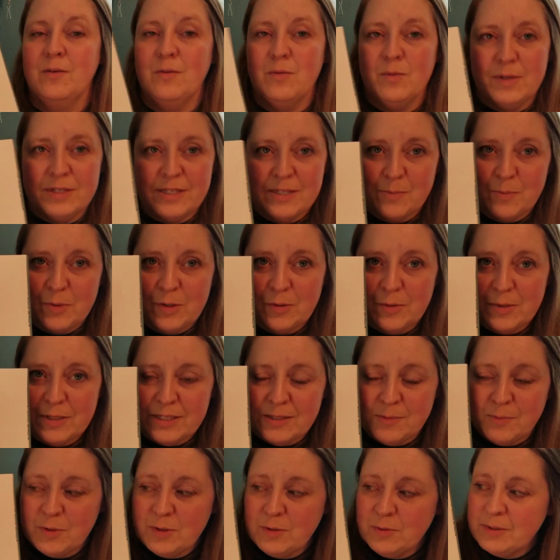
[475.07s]
Whisper,
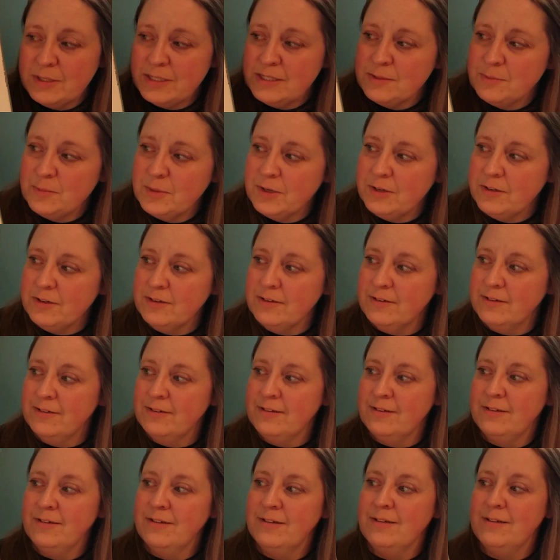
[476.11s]
whisper, whisper.
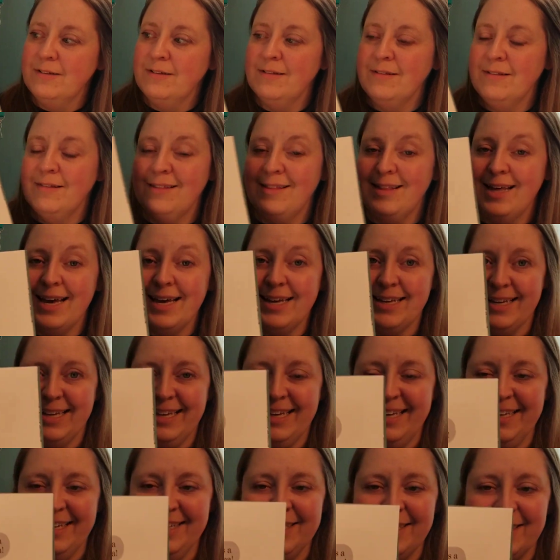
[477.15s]
That
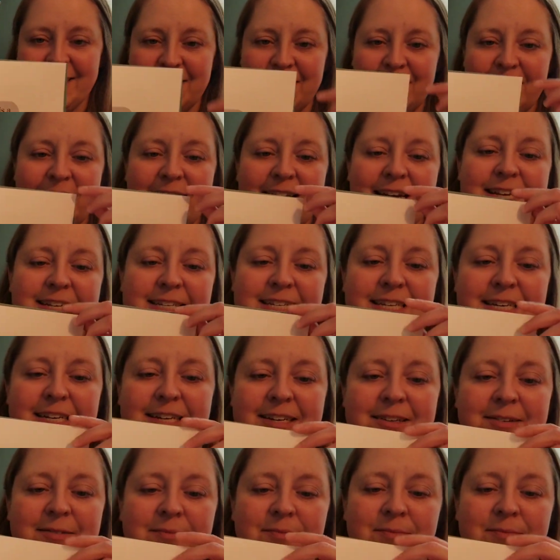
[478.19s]
is a good idea.